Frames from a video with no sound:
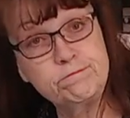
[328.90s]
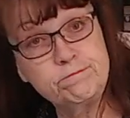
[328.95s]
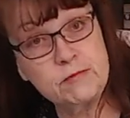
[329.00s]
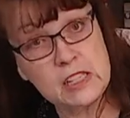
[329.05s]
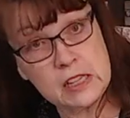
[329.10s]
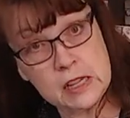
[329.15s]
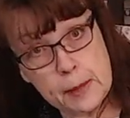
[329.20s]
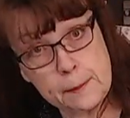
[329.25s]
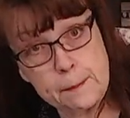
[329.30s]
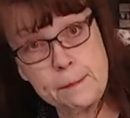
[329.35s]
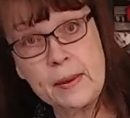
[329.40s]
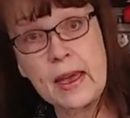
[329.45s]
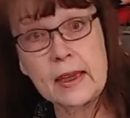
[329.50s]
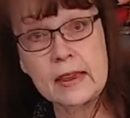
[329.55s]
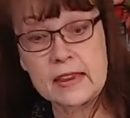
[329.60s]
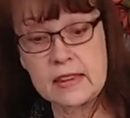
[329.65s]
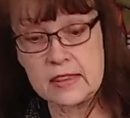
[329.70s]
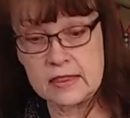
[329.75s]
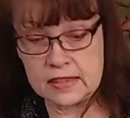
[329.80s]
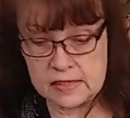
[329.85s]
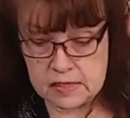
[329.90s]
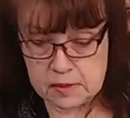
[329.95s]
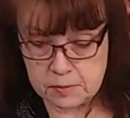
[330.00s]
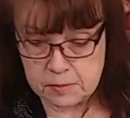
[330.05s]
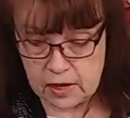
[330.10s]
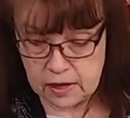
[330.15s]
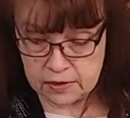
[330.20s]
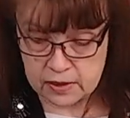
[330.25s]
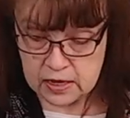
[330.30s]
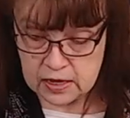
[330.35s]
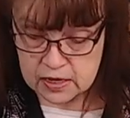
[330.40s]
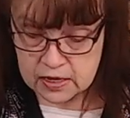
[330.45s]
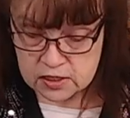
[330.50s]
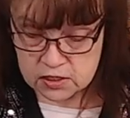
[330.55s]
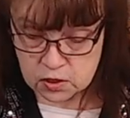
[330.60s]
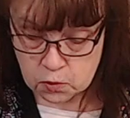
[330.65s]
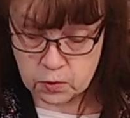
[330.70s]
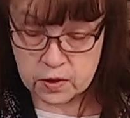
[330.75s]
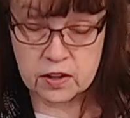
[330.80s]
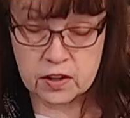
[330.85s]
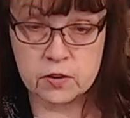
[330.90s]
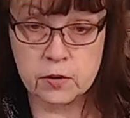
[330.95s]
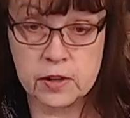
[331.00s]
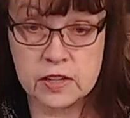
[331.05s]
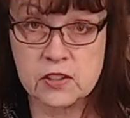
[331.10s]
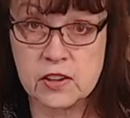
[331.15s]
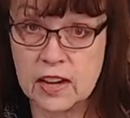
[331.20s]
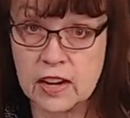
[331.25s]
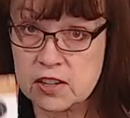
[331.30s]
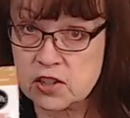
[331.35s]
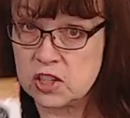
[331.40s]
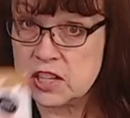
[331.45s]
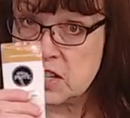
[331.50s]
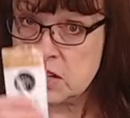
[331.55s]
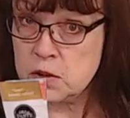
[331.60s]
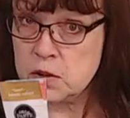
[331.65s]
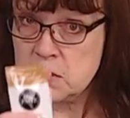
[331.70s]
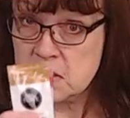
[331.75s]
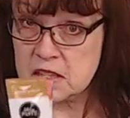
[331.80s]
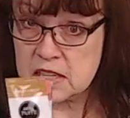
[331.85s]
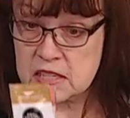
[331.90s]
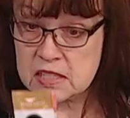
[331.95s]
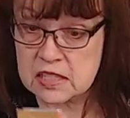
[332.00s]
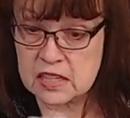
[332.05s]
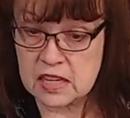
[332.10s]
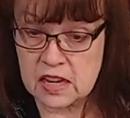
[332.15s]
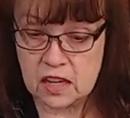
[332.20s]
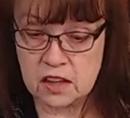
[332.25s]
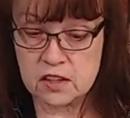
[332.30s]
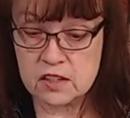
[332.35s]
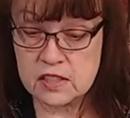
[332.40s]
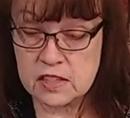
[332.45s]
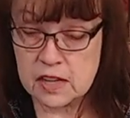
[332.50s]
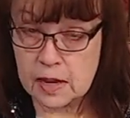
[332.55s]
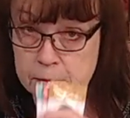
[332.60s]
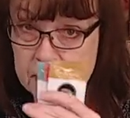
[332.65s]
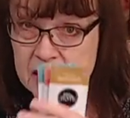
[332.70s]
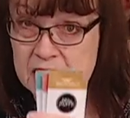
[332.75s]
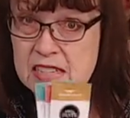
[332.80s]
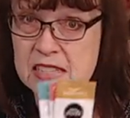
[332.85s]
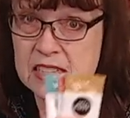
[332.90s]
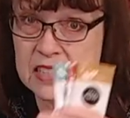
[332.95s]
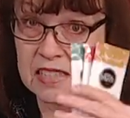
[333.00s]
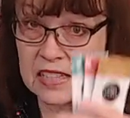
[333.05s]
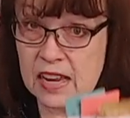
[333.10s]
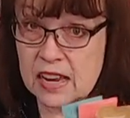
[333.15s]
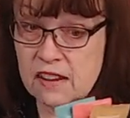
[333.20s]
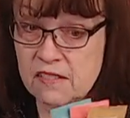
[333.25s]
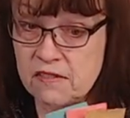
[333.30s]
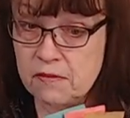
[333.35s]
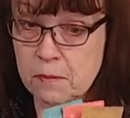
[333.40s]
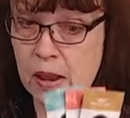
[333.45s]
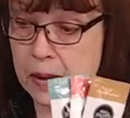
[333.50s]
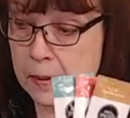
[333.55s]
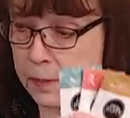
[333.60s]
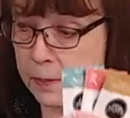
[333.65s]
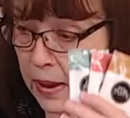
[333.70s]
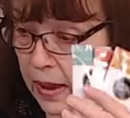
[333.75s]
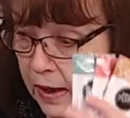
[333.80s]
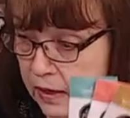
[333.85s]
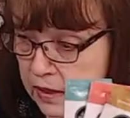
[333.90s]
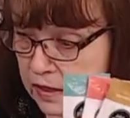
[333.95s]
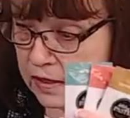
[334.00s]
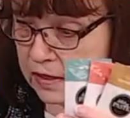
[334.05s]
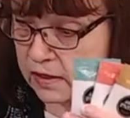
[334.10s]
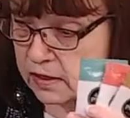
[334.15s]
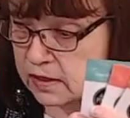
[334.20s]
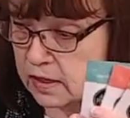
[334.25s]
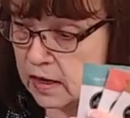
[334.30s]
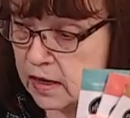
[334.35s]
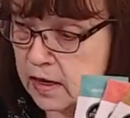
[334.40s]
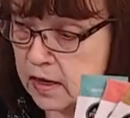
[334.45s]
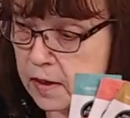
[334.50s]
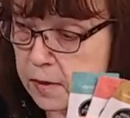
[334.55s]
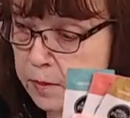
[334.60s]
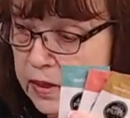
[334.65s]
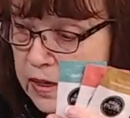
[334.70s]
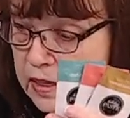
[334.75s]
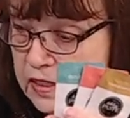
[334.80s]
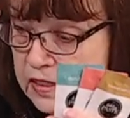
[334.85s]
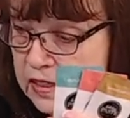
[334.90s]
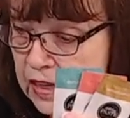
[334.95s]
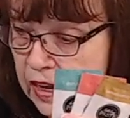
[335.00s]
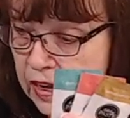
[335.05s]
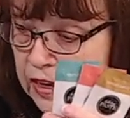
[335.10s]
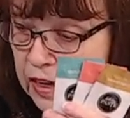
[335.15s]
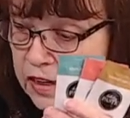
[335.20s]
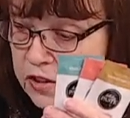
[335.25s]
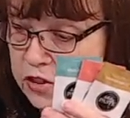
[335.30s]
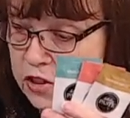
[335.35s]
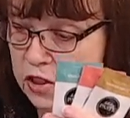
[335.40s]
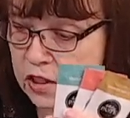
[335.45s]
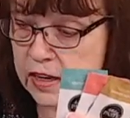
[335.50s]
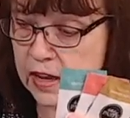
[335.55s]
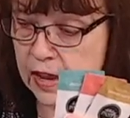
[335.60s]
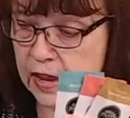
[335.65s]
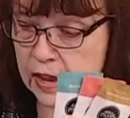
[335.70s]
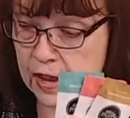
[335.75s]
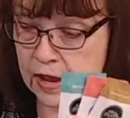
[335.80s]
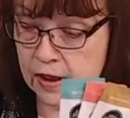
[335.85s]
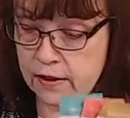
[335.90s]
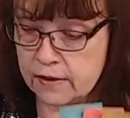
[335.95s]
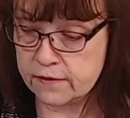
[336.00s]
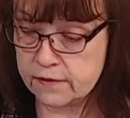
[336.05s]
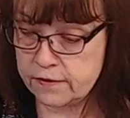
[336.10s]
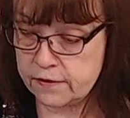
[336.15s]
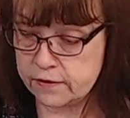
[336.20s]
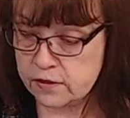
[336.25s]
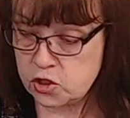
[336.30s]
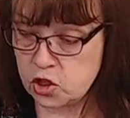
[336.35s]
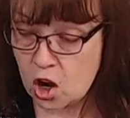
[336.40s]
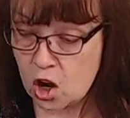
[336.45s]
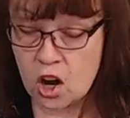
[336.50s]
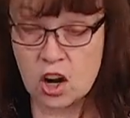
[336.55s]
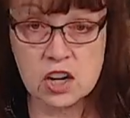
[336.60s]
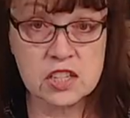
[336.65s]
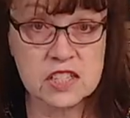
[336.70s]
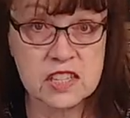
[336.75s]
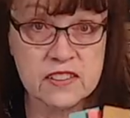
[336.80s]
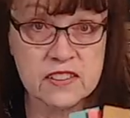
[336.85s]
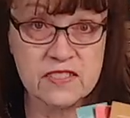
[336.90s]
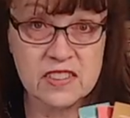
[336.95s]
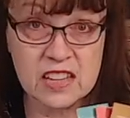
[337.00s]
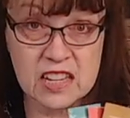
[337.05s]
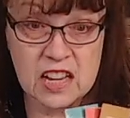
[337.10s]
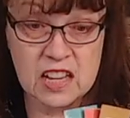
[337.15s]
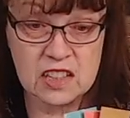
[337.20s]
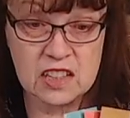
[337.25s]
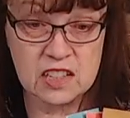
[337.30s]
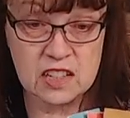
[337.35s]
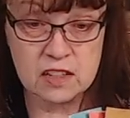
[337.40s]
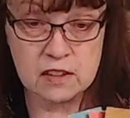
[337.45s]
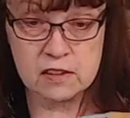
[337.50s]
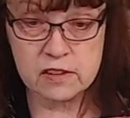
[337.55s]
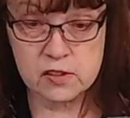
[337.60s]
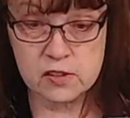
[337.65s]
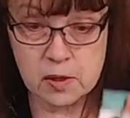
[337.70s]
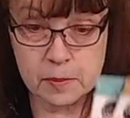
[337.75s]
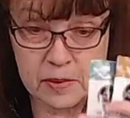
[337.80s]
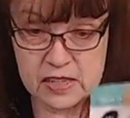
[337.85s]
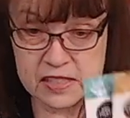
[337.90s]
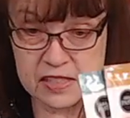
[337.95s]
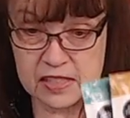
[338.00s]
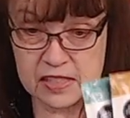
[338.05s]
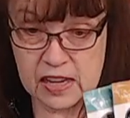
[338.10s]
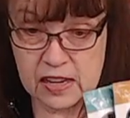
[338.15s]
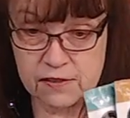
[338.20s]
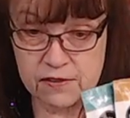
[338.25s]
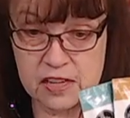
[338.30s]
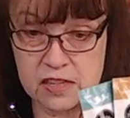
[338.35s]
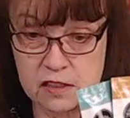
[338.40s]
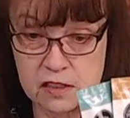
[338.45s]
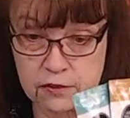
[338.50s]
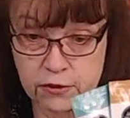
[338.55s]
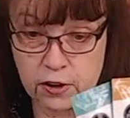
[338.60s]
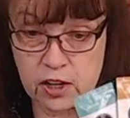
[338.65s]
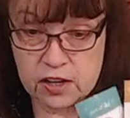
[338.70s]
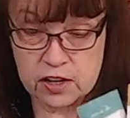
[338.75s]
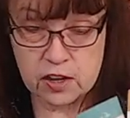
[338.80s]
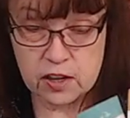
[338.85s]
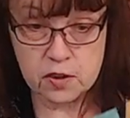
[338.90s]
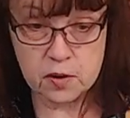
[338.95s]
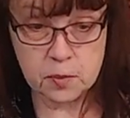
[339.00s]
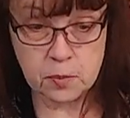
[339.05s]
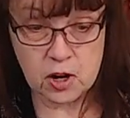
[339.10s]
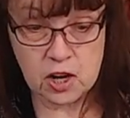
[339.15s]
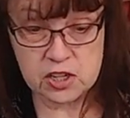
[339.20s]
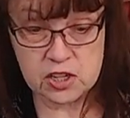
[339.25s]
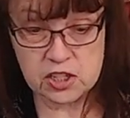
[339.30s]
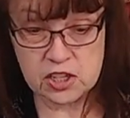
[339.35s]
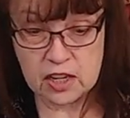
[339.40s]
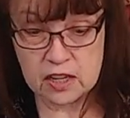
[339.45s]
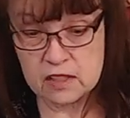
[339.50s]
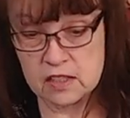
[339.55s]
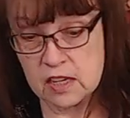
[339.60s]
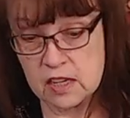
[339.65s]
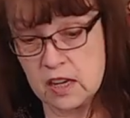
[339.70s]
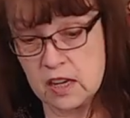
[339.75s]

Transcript: club packet this month. So we're going to actually use these colors. I'm going to save my packets because I actually have jars of the color. So I'm going to save these for another project